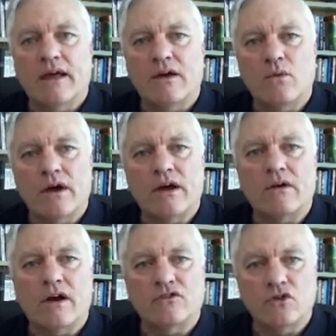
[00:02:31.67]
where
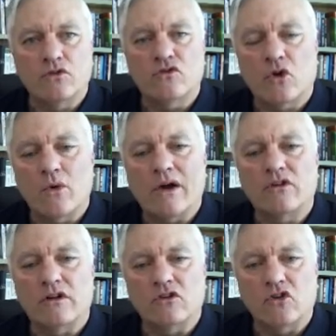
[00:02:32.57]
our students go out
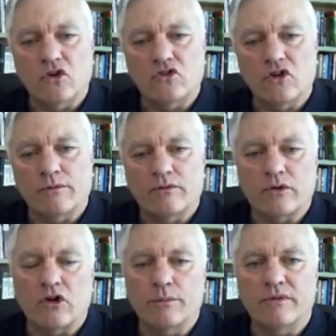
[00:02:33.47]
on internships with
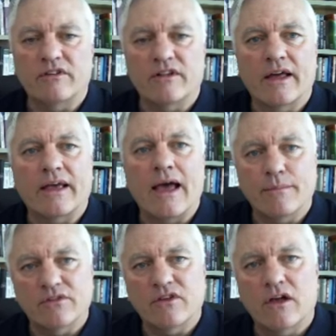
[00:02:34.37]
companies like
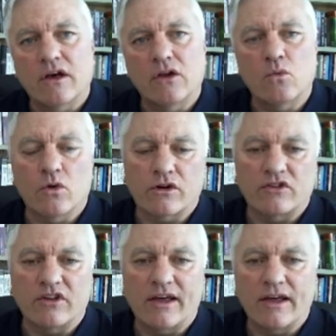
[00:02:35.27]
Amazon,
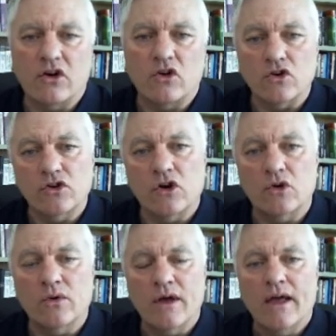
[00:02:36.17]
Workday,
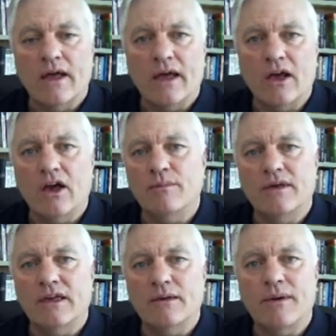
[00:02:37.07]
Ergo,
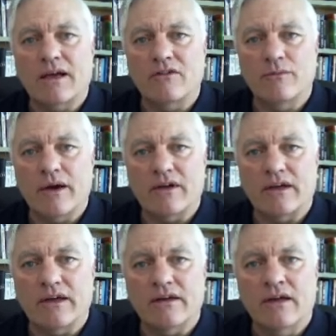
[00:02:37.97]
AIB, Bank of
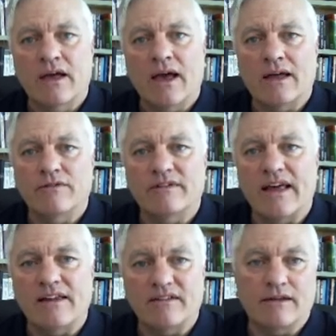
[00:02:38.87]
America, and
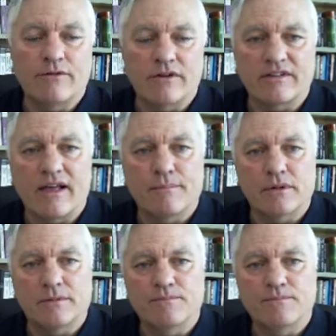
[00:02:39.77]
Fidelity, for example.